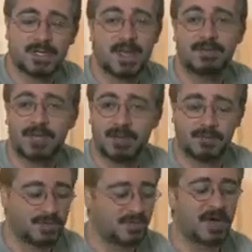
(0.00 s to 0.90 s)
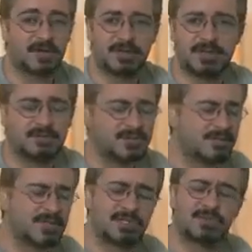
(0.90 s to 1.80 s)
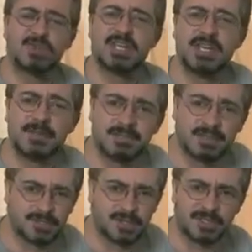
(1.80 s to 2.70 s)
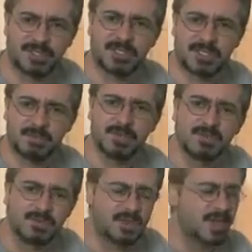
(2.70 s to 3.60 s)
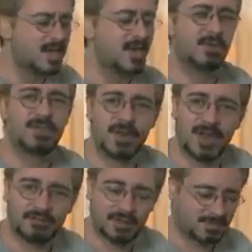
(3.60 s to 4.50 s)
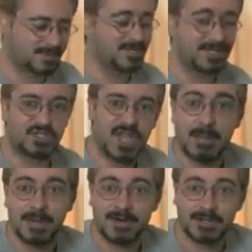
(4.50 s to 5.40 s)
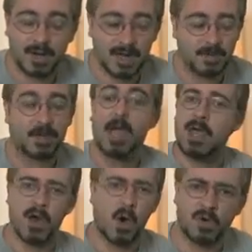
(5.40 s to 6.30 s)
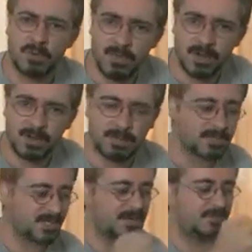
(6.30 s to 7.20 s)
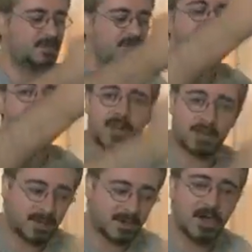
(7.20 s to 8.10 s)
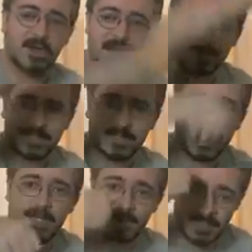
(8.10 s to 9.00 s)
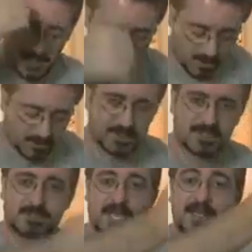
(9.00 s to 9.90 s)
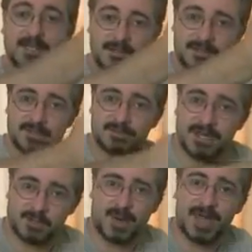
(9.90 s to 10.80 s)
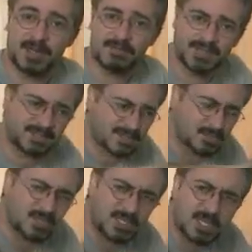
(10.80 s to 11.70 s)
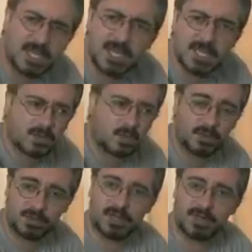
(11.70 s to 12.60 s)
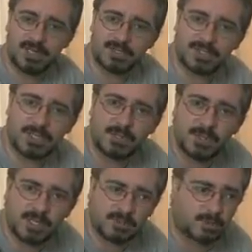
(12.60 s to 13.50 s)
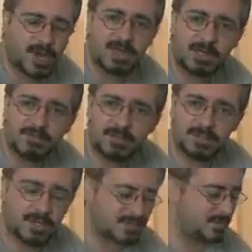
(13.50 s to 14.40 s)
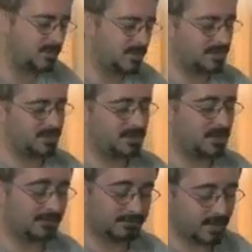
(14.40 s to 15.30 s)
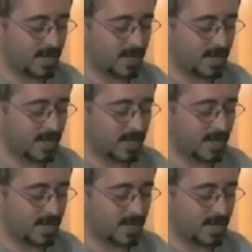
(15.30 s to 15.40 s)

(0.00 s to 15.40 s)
can ever get with an iPhone. You've never dreamed of shots this smooth with an iPhone, because you can jam it on a tripod or a monopod. You can even jam a monopod on upside down, so you can hold this, dangle it sort of at ground level and get those really, you know, interesting looking ground level shots and all that sort of stuff.